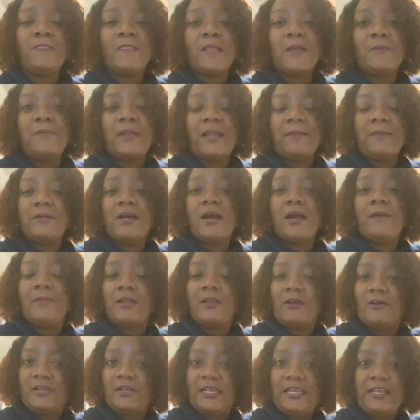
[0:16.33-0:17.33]
But I'm
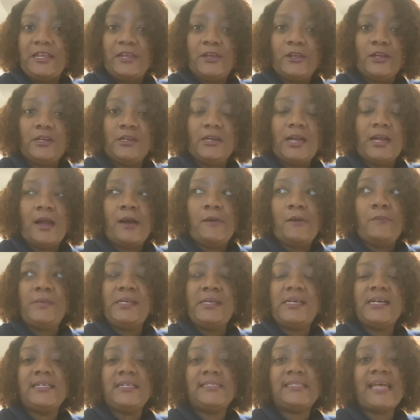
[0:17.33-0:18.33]
coming on here
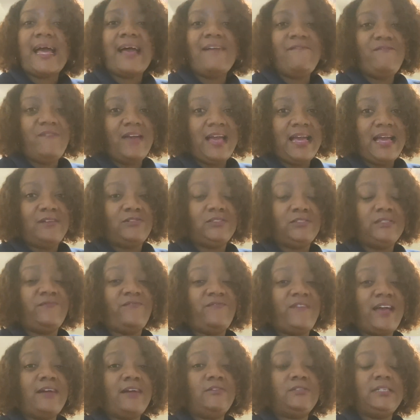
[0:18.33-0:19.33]
because I
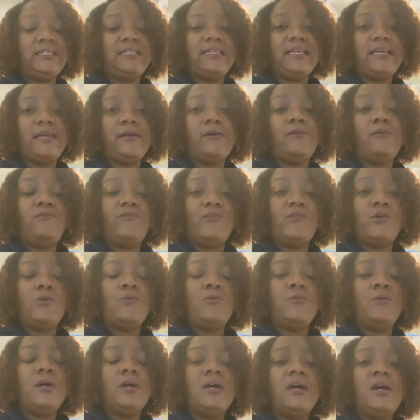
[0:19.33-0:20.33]
found it
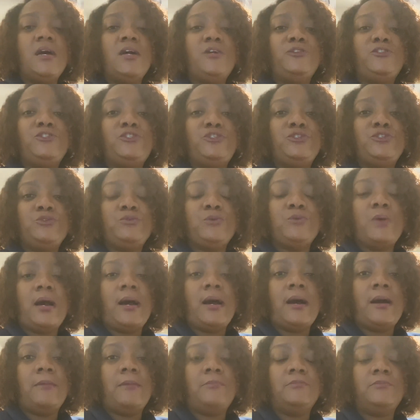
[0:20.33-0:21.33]
helpful
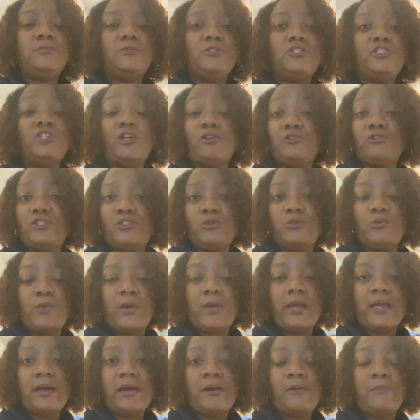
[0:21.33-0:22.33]
to search the
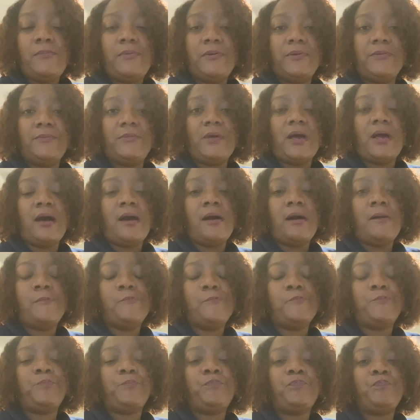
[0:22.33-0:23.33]
web
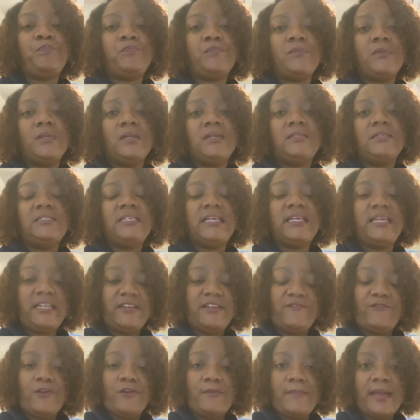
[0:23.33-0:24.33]
to get
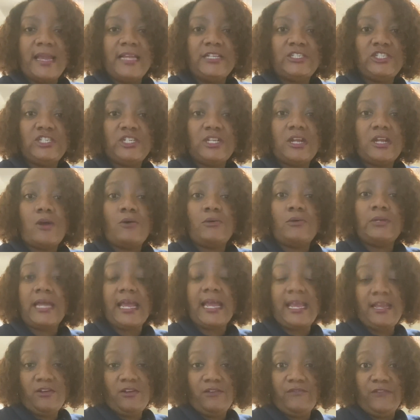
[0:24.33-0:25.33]
information on
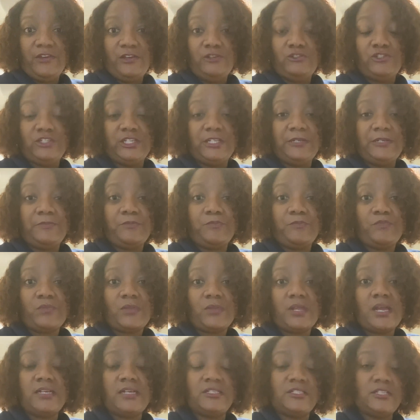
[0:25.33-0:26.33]
ankle fusion
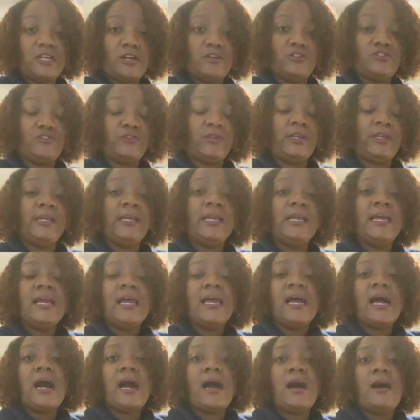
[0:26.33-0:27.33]
surgery.
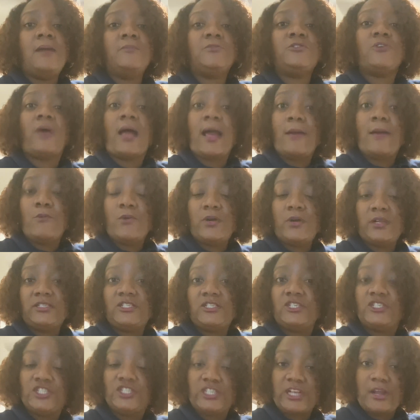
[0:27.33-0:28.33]
So I wanted
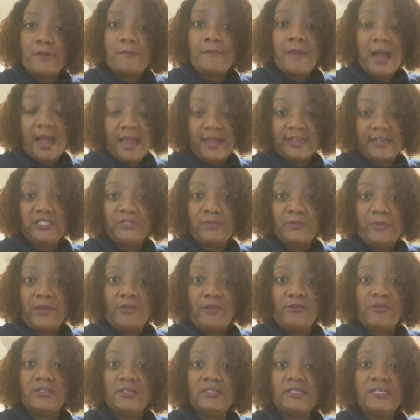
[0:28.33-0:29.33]
to share my
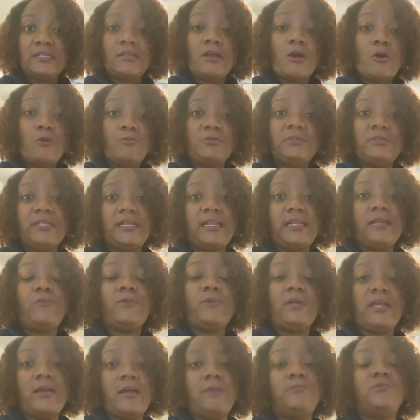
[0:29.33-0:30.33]
experience in hopes that it
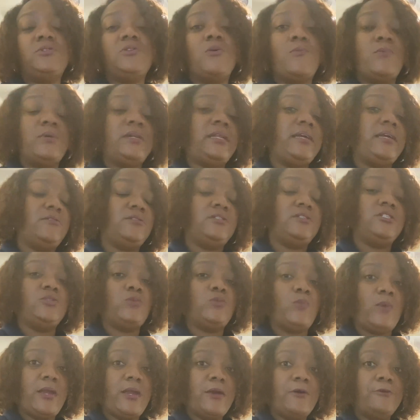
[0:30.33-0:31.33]
would help someone else
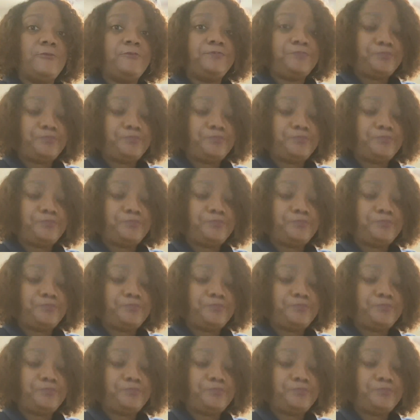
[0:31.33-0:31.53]
as well.